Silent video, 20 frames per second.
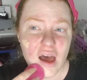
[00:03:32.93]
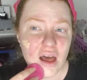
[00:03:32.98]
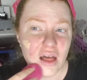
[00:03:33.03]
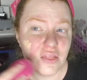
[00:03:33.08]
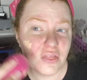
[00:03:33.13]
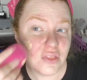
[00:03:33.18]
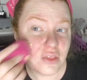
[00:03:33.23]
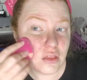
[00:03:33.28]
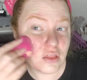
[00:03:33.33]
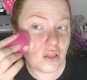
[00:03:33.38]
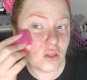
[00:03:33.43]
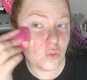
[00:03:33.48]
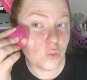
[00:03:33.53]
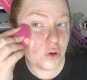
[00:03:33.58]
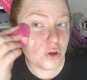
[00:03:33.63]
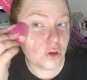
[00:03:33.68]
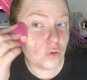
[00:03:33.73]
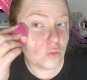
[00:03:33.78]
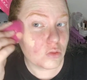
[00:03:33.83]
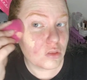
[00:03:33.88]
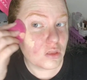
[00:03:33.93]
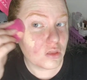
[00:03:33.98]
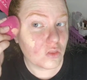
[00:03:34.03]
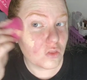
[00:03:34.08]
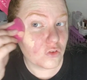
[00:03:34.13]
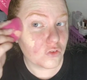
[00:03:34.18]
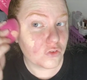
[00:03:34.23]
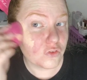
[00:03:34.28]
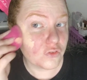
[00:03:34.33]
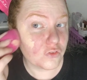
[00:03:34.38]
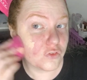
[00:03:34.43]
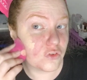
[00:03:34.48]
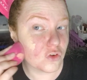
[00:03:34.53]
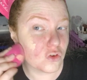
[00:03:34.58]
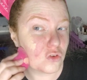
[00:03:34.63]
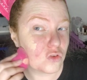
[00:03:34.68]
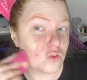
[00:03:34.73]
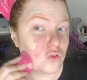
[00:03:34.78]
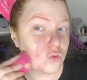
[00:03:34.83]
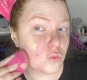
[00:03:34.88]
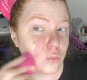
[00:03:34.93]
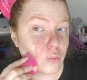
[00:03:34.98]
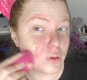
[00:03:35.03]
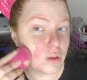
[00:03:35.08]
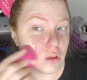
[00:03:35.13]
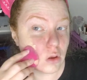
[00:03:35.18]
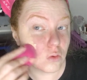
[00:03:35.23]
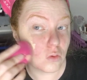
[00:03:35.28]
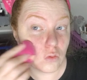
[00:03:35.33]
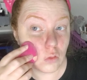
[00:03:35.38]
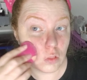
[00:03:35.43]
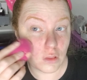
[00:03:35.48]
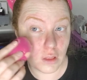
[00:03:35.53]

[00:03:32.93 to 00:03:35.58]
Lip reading: And this is where you see the first real,